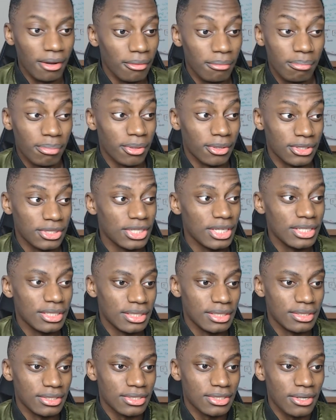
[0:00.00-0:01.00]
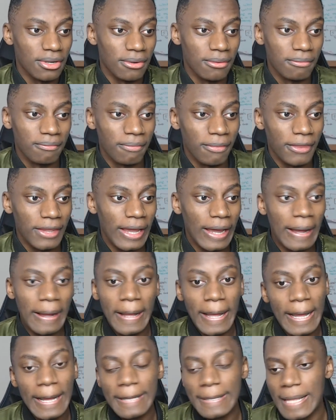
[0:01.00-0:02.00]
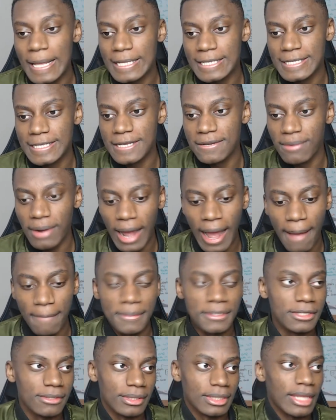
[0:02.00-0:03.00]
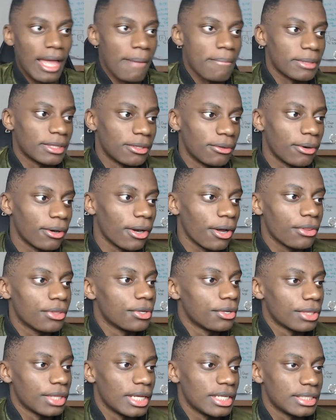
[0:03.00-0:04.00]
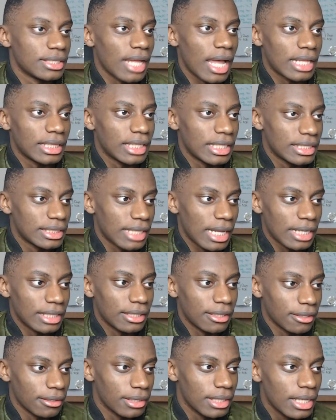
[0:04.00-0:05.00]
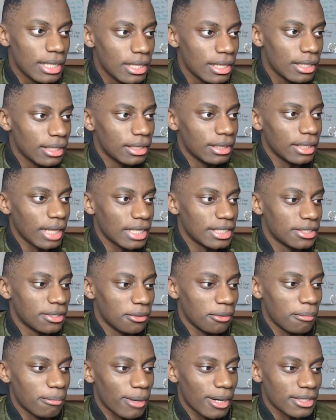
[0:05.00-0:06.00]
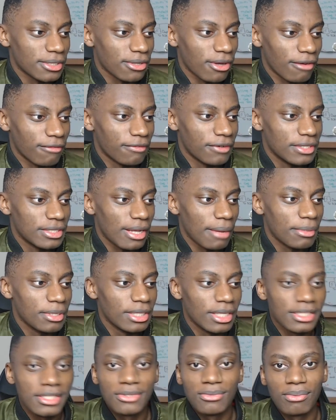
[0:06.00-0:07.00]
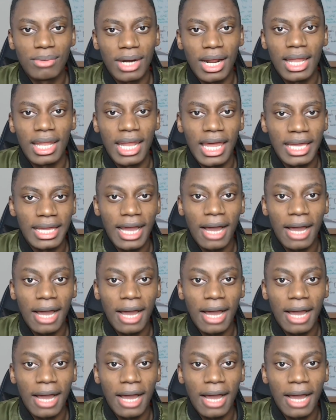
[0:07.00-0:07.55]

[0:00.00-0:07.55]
per season. So yeah, let's see what happens with that. But there are other things that they said in the nice little press conference. I mean, this is what I like.